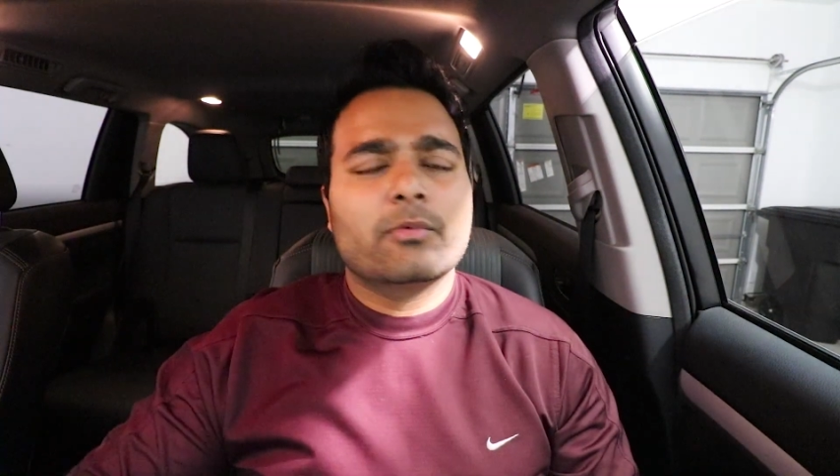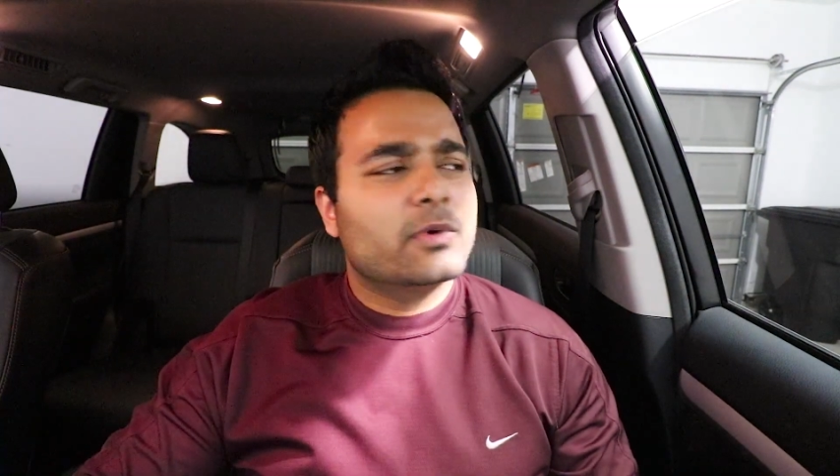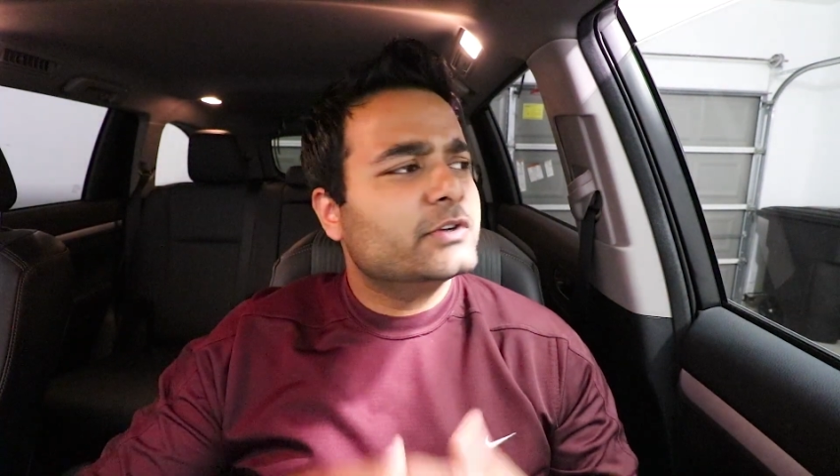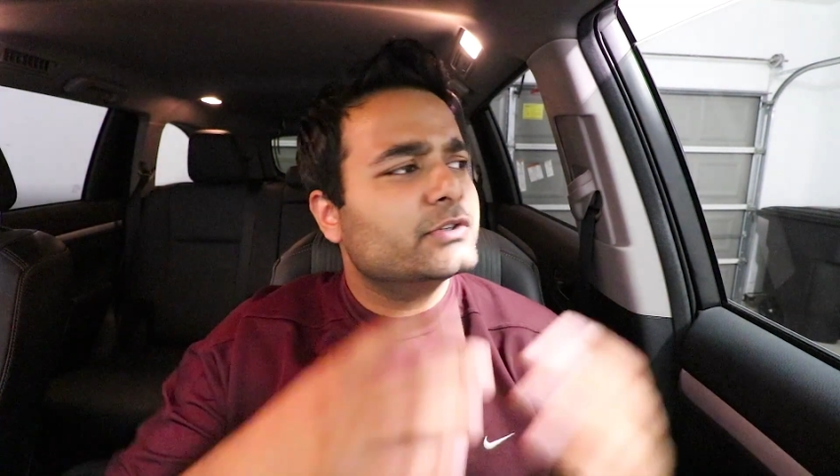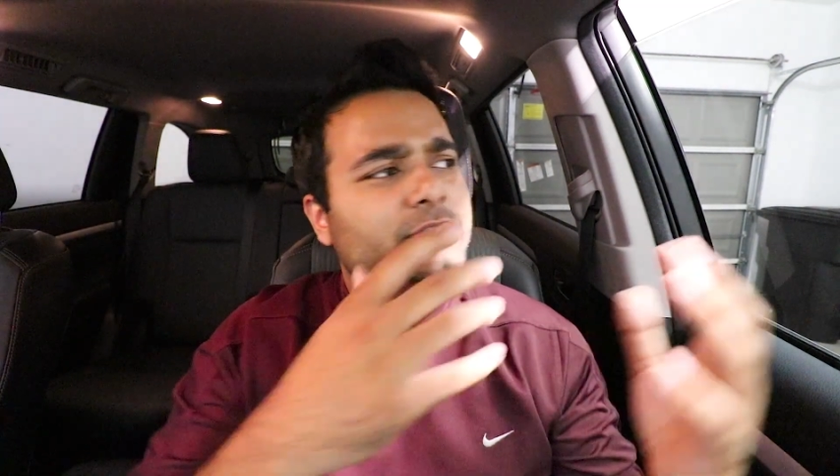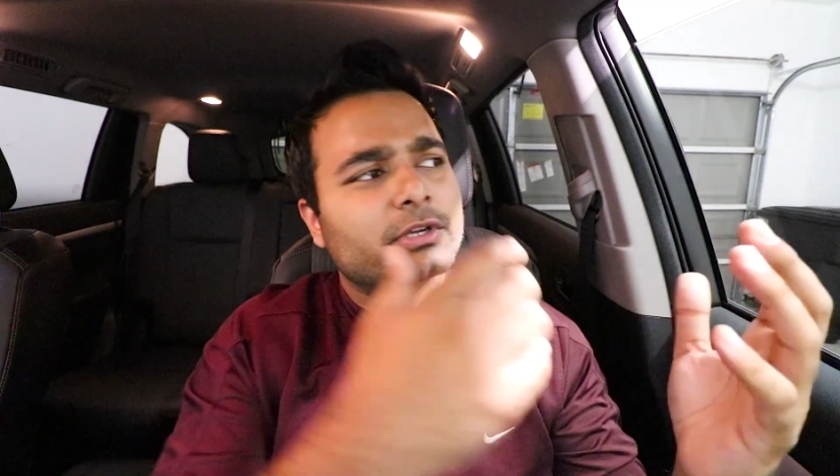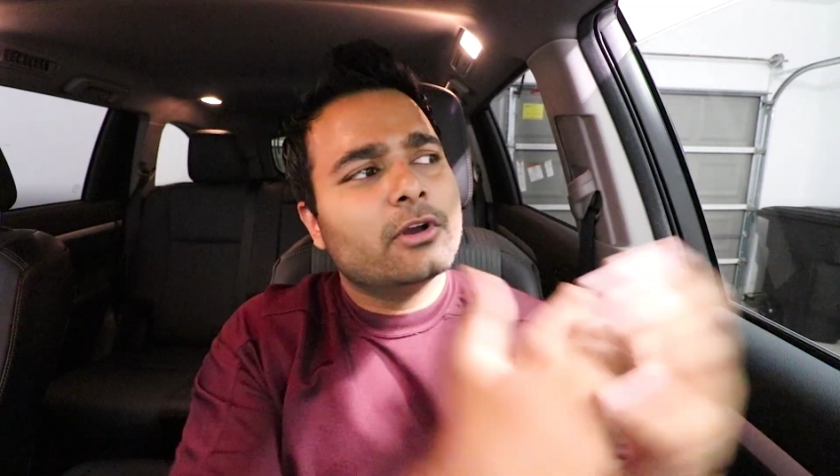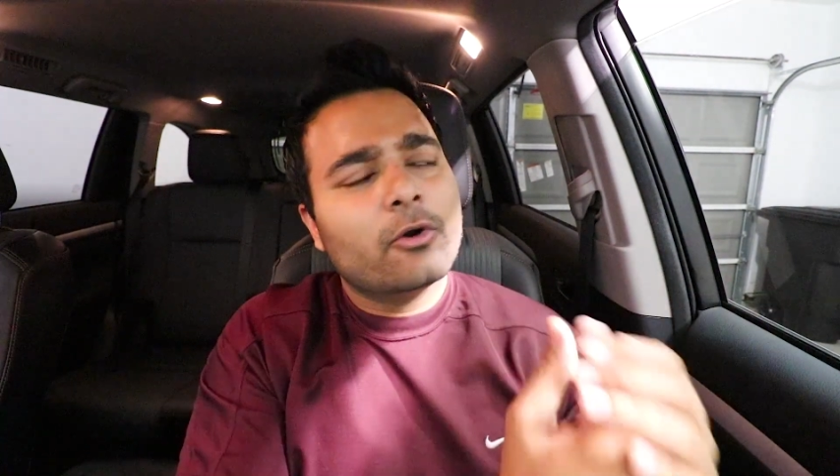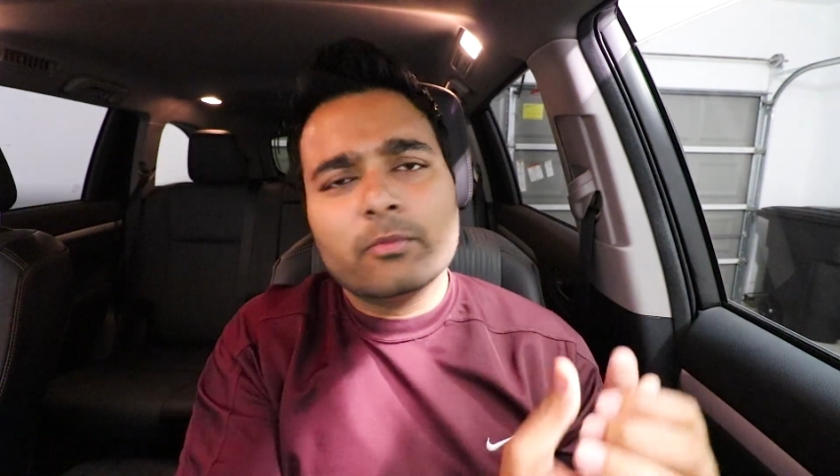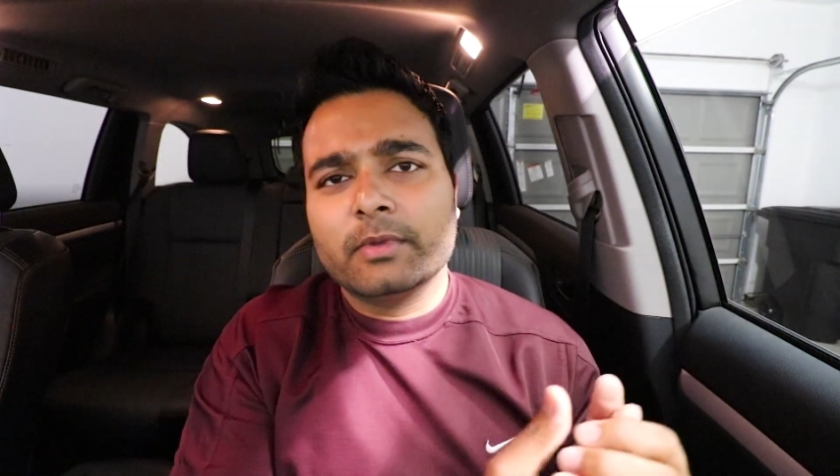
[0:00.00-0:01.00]
Where's your
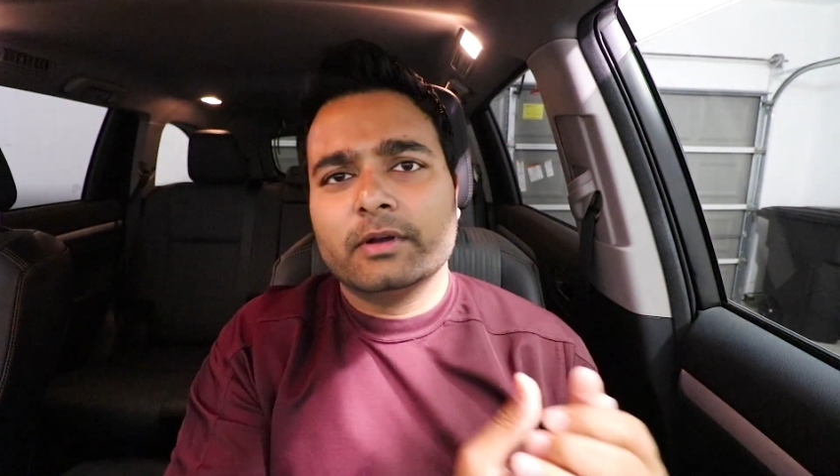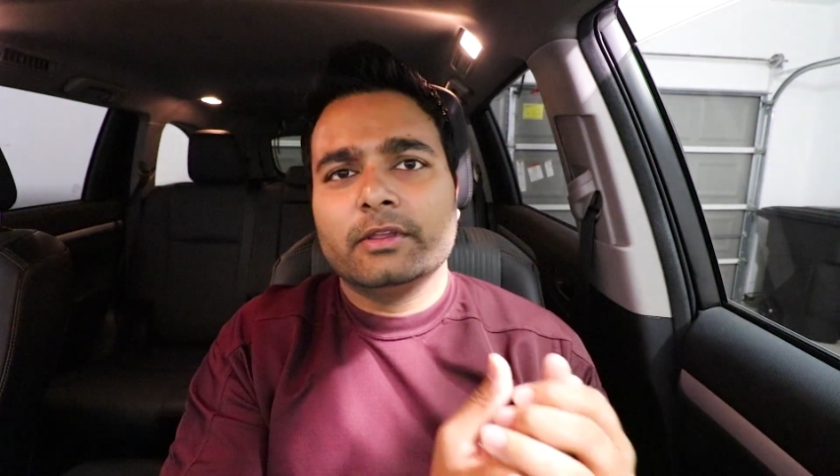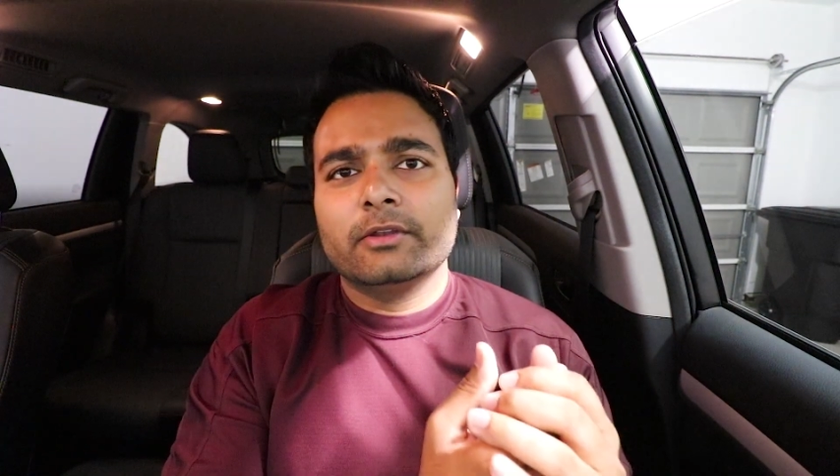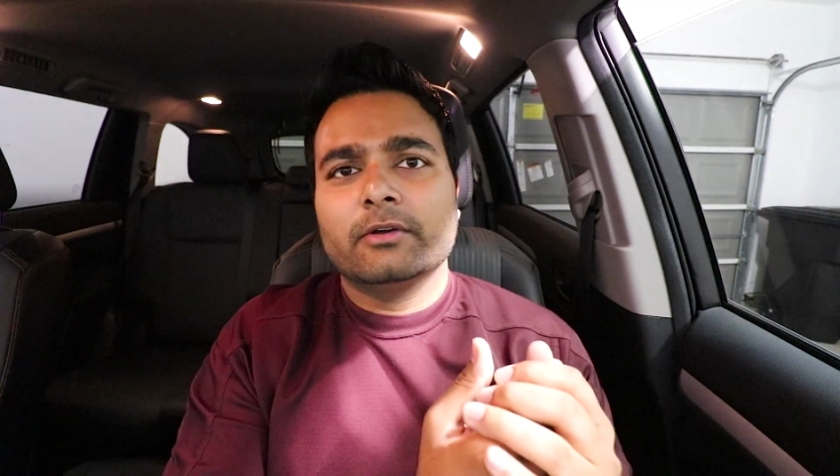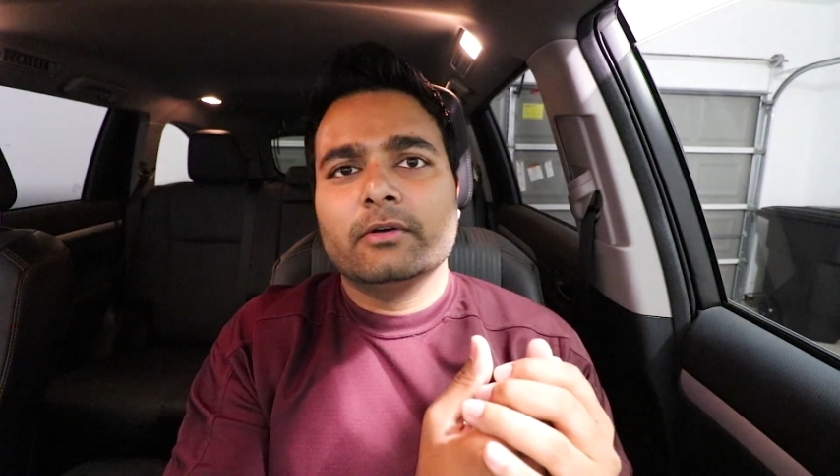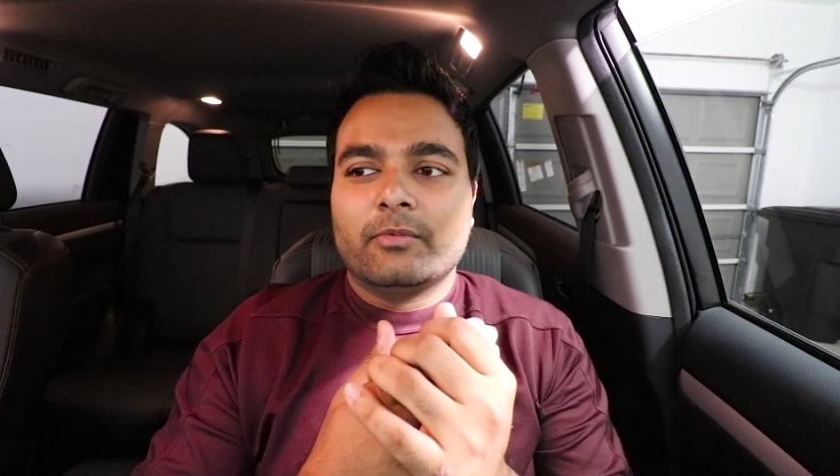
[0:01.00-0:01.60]
Tacoma? You know,